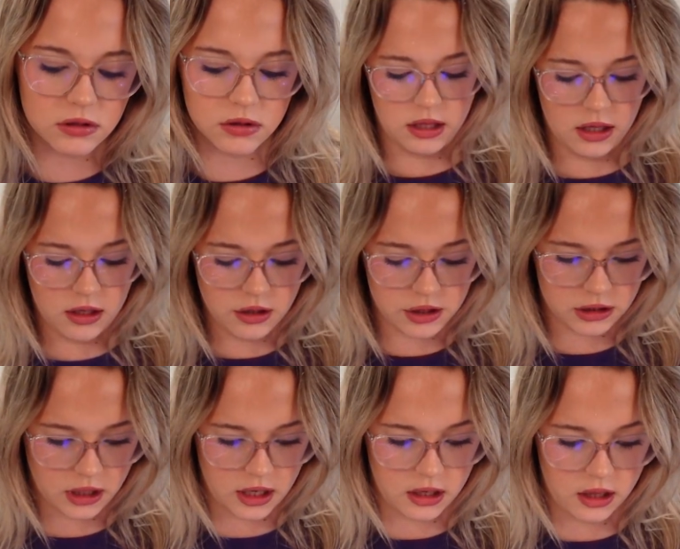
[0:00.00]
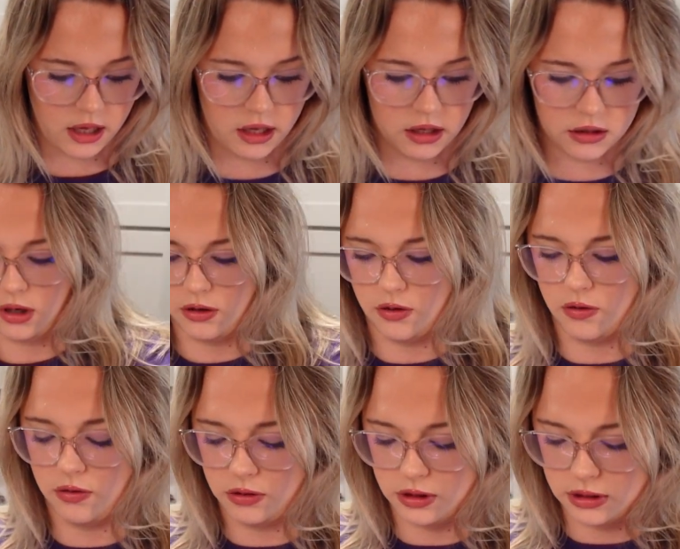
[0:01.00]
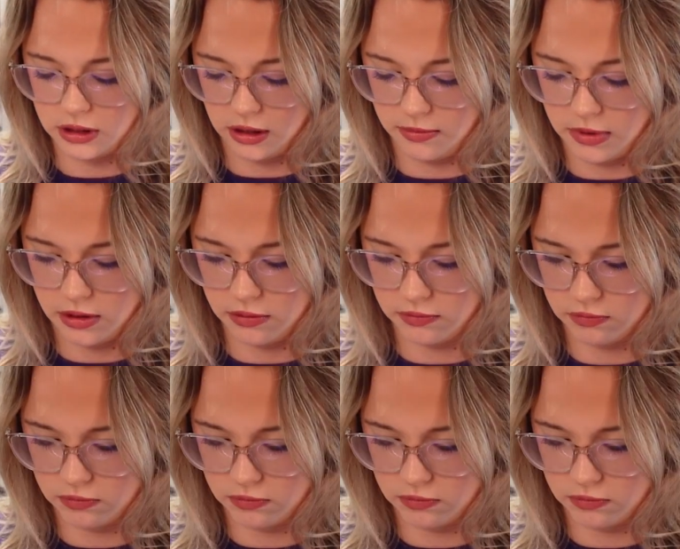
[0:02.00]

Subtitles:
I think you just kind of like, I don't know, hold the stem and